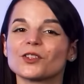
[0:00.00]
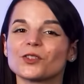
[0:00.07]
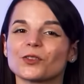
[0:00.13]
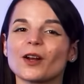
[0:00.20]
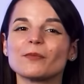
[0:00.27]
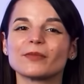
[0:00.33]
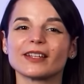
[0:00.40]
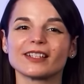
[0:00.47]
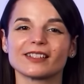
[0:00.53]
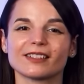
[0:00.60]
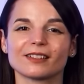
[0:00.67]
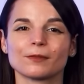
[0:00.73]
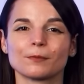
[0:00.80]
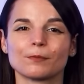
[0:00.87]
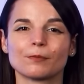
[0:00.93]

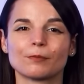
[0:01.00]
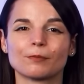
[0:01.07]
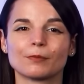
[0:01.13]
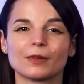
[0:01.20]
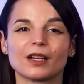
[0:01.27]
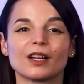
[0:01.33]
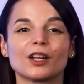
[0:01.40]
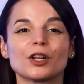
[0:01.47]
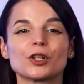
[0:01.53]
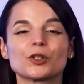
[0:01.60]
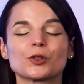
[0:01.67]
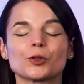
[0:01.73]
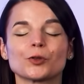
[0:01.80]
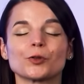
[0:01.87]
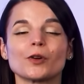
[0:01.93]
Trumpet.
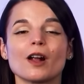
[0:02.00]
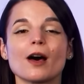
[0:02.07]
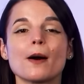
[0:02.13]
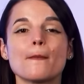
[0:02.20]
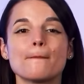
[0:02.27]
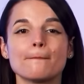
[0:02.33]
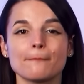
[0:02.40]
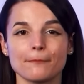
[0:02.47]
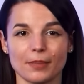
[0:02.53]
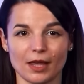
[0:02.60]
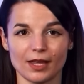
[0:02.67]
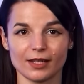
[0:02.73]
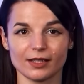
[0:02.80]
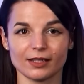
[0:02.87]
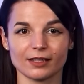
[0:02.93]

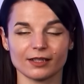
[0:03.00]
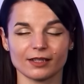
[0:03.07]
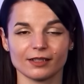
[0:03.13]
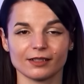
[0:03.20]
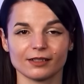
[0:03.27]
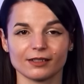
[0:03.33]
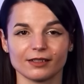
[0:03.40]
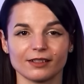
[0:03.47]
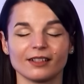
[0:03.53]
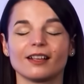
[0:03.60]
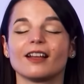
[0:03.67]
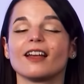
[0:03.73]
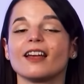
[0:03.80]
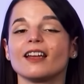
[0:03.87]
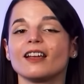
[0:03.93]
Trumpet.
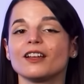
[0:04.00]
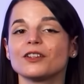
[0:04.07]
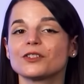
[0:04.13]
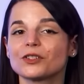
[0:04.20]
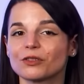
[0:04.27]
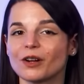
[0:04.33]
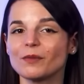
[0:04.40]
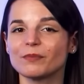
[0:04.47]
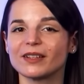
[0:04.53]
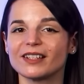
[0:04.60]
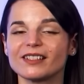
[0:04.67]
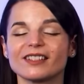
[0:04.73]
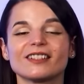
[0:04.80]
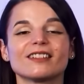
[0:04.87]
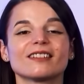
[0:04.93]
A
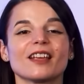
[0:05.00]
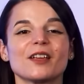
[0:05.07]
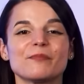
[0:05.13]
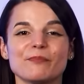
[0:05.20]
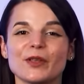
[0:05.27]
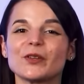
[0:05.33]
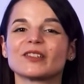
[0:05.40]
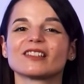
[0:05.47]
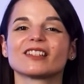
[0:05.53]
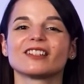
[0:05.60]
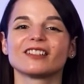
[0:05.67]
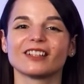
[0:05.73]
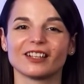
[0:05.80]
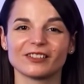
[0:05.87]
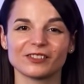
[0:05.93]
trumpet is a
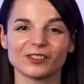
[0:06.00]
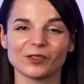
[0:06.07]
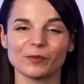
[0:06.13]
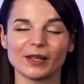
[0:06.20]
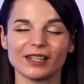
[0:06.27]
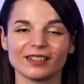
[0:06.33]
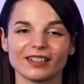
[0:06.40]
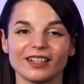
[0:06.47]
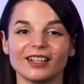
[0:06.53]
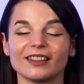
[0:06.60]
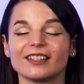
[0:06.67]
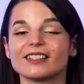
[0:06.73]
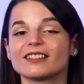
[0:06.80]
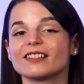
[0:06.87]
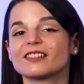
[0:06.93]
musical instrument.
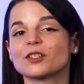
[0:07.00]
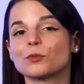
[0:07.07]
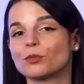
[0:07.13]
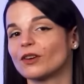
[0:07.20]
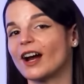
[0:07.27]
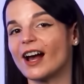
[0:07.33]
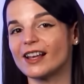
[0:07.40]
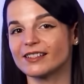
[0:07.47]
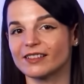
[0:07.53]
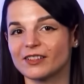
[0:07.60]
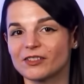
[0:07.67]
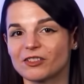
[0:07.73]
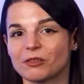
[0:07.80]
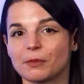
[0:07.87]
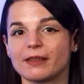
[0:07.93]
This is a brass
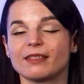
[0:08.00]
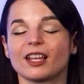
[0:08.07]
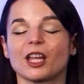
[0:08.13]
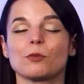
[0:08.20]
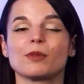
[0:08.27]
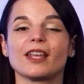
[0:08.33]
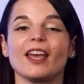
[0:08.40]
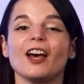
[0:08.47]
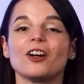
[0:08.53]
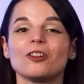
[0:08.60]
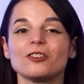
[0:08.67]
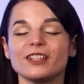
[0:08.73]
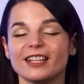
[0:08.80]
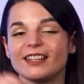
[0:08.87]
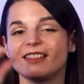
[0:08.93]
instrument that can be
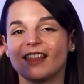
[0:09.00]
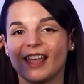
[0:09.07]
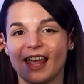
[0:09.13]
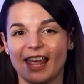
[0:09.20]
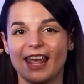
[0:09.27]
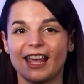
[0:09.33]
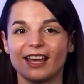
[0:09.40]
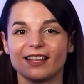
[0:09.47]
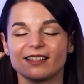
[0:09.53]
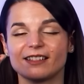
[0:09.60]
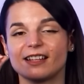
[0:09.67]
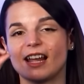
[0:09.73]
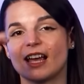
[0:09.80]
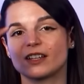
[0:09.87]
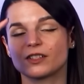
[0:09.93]
held in the hands.
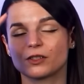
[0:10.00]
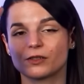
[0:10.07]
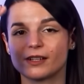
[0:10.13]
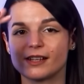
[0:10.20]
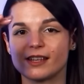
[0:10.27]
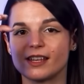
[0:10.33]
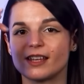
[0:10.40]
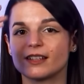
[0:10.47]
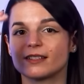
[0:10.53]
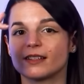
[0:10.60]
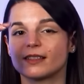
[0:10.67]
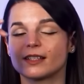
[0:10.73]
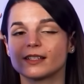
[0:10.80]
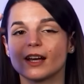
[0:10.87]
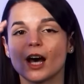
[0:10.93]
It has 3 keys
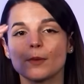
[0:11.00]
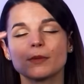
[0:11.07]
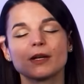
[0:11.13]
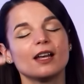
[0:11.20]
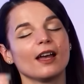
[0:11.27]
at the top,